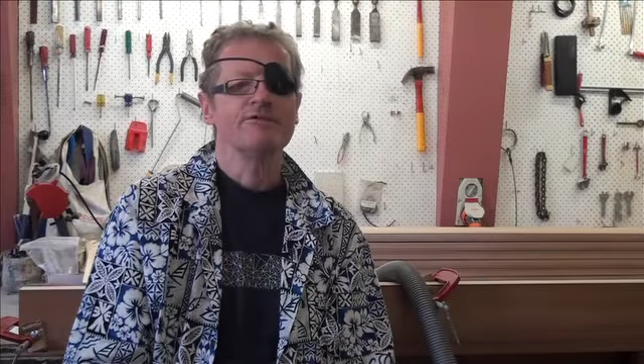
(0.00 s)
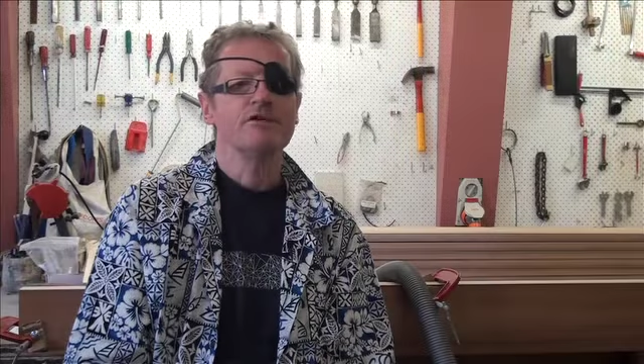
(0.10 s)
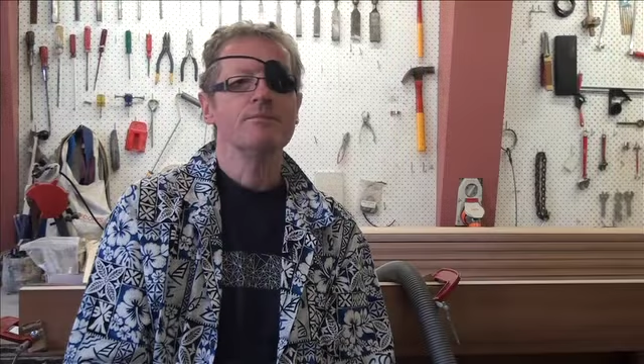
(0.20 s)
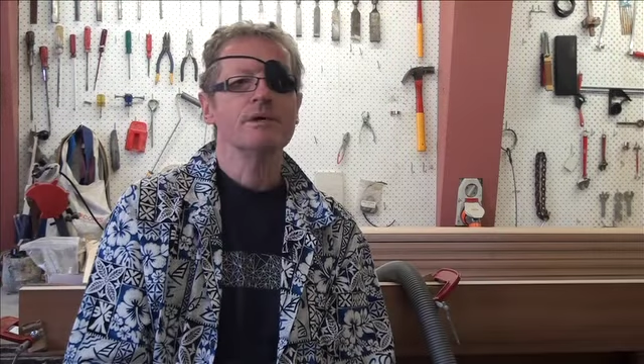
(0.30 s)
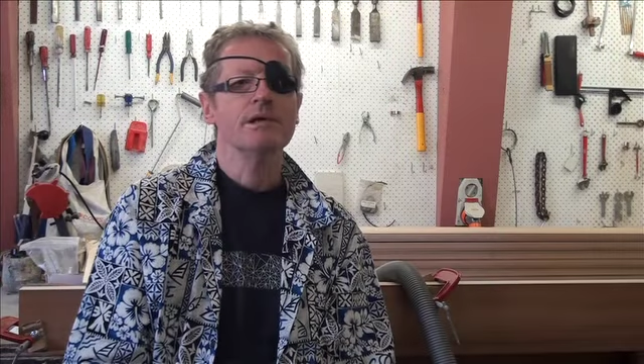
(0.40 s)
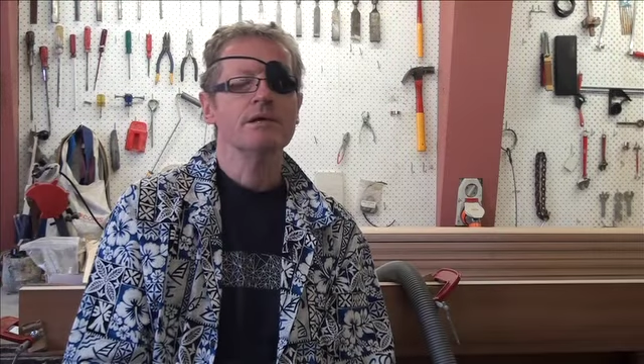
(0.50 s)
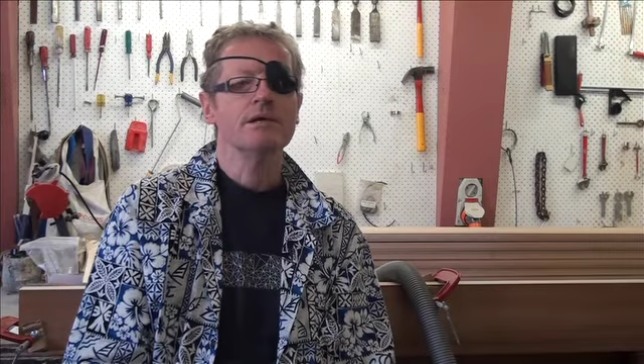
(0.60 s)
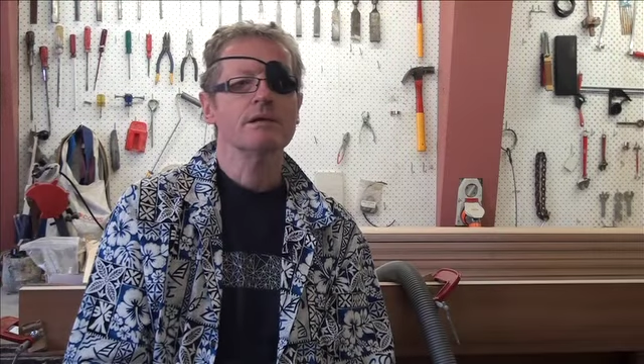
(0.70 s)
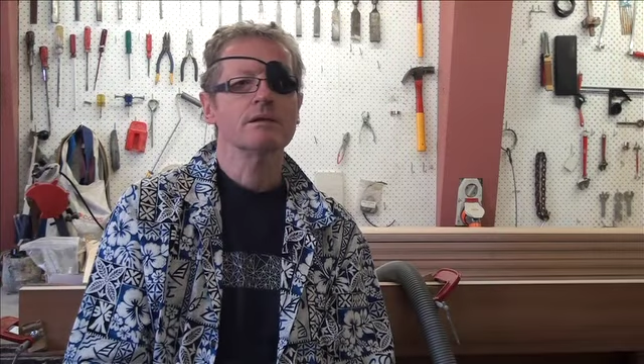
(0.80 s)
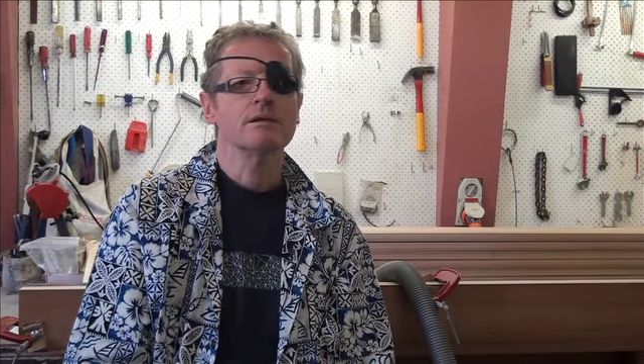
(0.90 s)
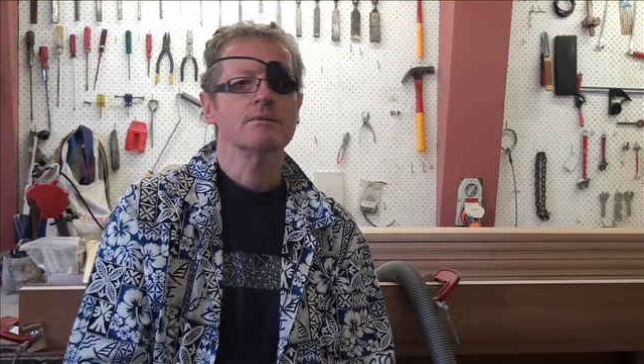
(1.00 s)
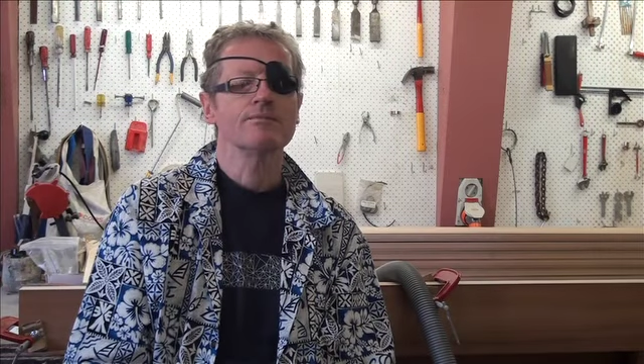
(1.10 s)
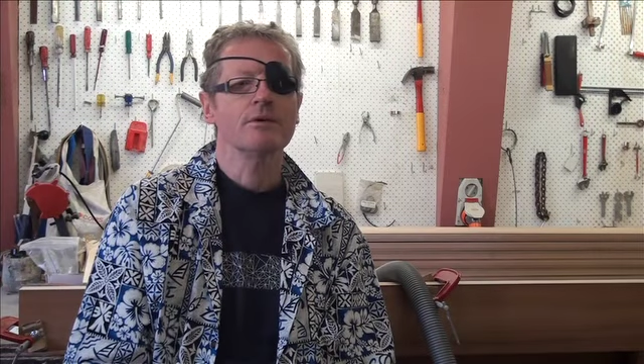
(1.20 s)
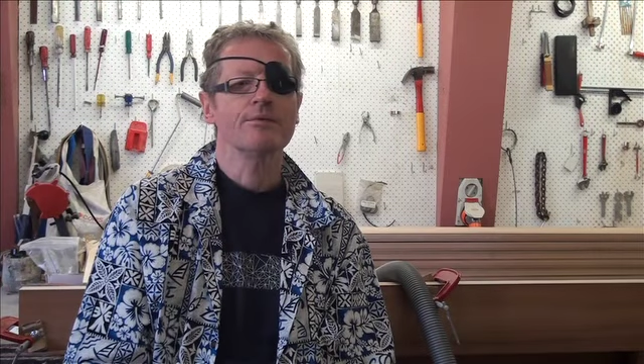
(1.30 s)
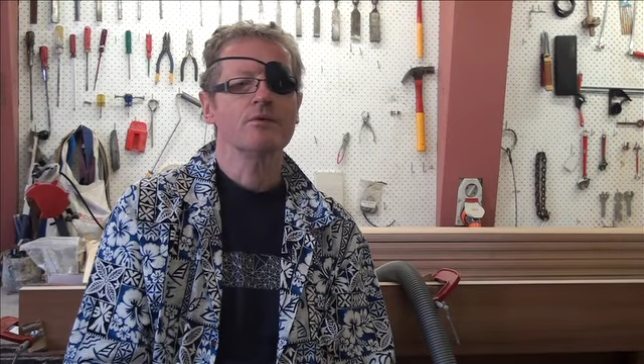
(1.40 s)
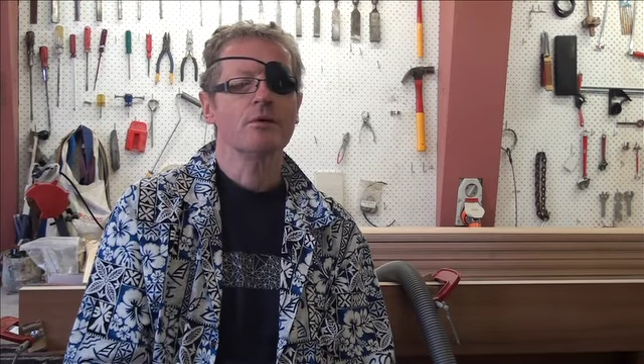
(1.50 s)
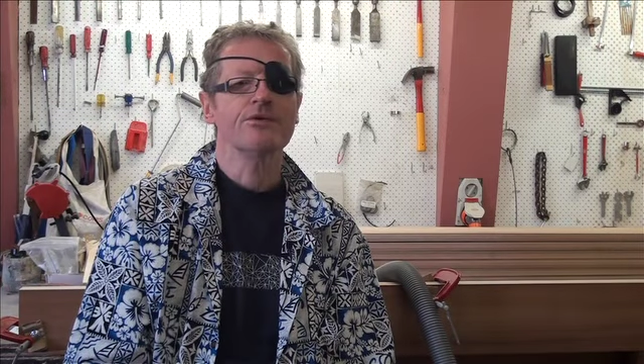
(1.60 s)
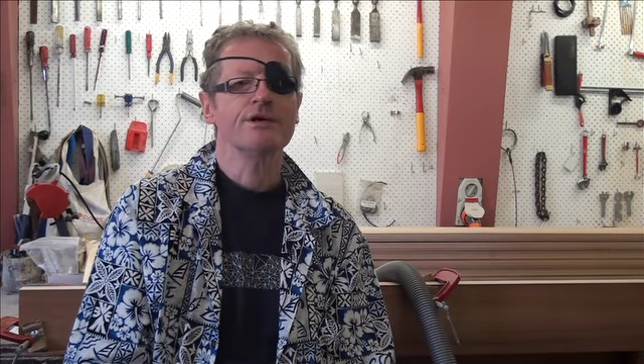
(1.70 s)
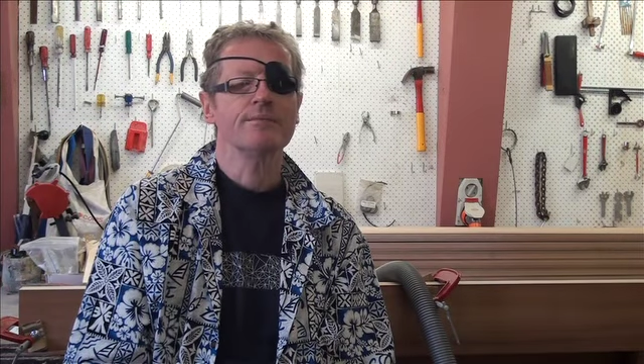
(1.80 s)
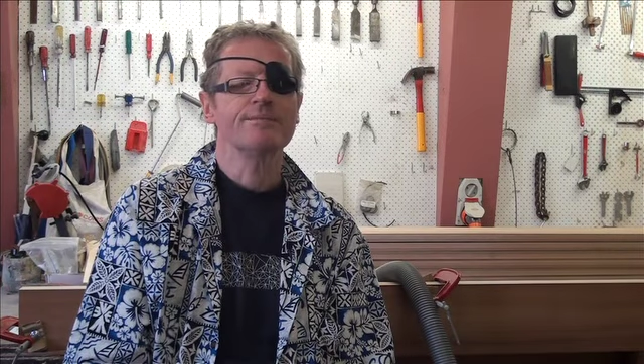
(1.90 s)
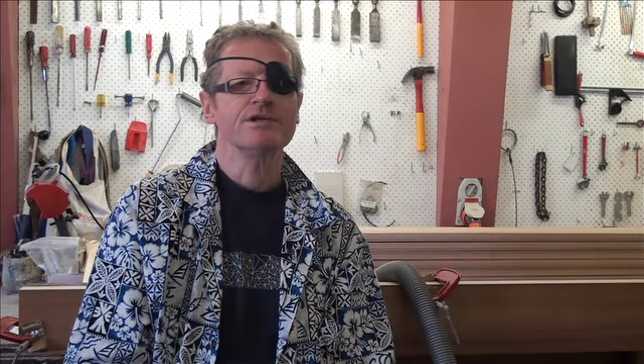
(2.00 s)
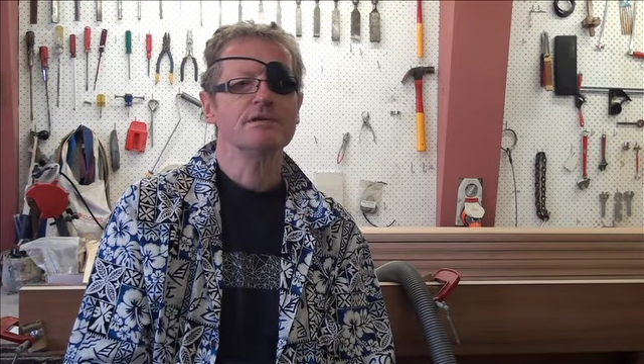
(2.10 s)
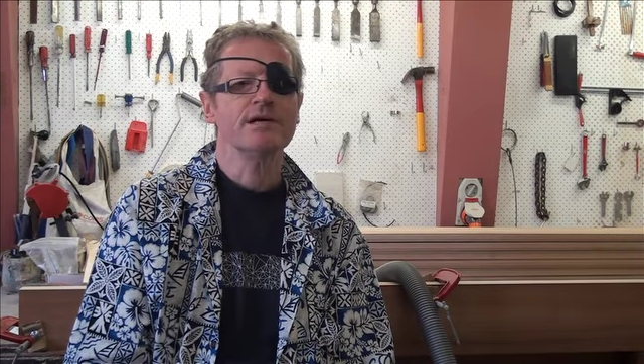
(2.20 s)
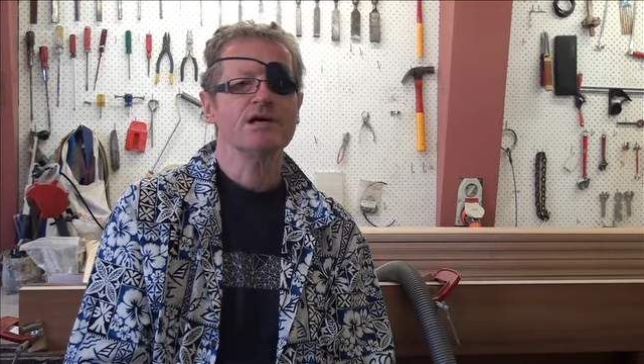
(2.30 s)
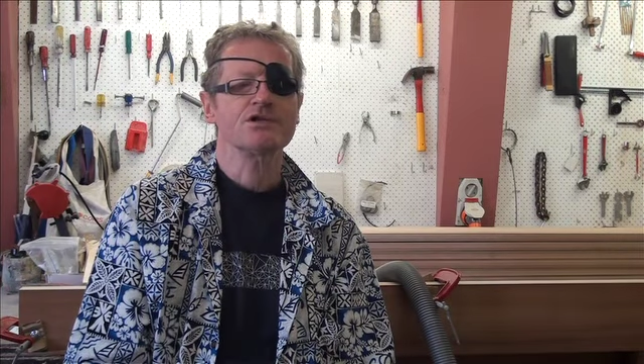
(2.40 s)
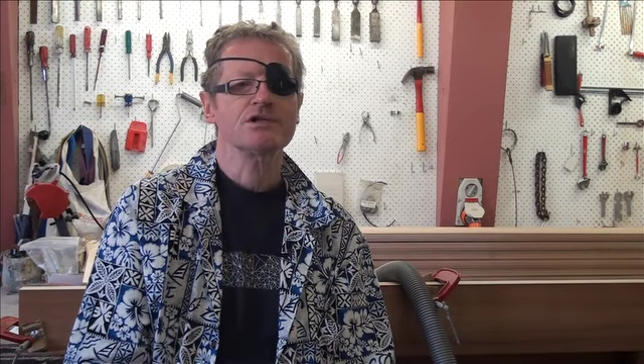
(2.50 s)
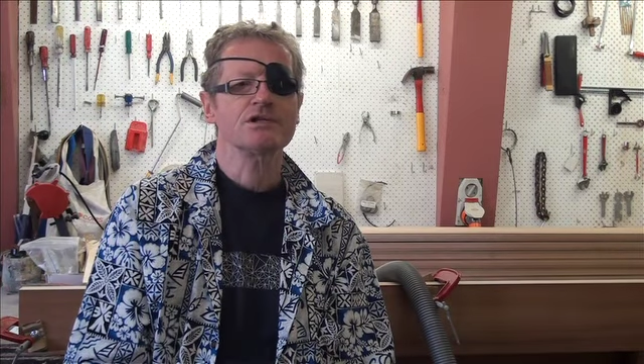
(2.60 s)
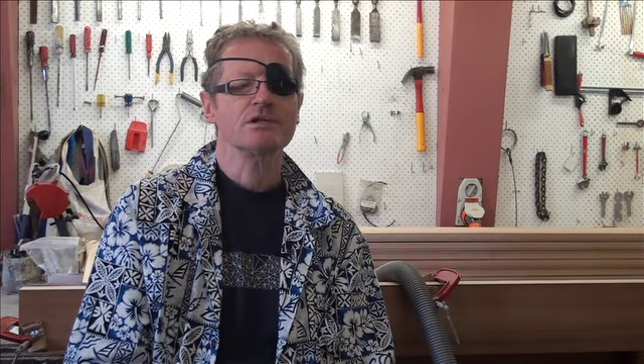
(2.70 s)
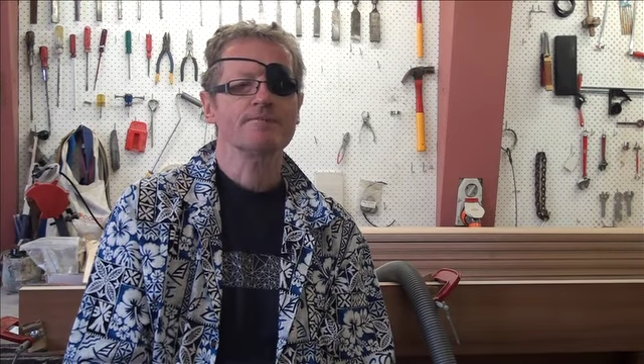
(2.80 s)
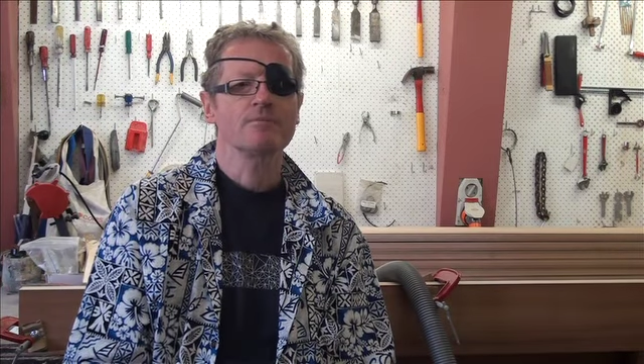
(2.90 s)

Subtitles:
for me, probably the one that epitomises